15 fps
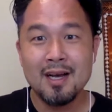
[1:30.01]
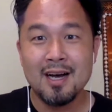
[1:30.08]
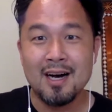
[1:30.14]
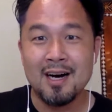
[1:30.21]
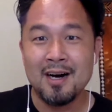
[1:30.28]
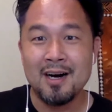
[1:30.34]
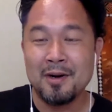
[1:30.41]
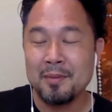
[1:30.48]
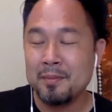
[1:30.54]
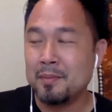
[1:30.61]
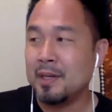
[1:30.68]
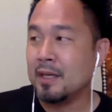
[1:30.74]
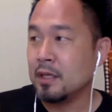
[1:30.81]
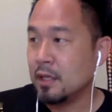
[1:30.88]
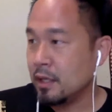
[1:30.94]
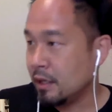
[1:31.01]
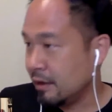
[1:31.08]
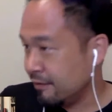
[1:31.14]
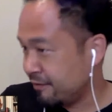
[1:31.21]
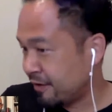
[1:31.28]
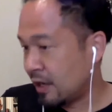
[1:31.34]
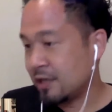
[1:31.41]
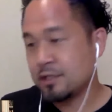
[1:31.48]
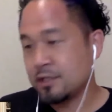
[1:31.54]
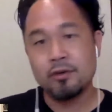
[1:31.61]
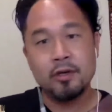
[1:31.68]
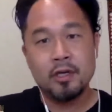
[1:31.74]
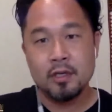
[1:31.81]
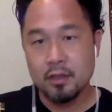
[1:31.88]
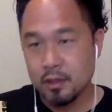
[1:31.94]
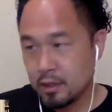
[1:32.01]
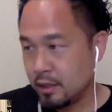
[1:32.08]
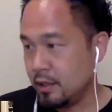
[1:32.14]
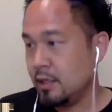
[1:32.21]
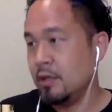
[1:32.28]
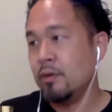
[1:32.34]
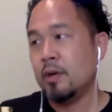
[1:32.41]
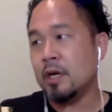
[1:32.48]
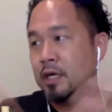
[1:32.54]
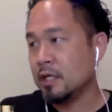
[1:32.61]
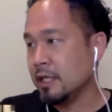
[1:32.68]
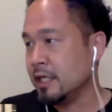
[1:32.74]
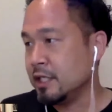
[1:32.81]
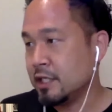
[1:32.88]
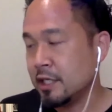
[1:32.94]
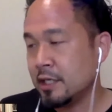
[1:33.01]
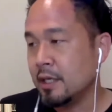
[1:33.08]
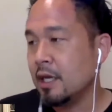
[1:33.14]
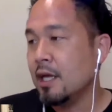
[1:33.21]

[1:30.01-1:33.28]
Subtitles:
but foster it, you know, unleash it.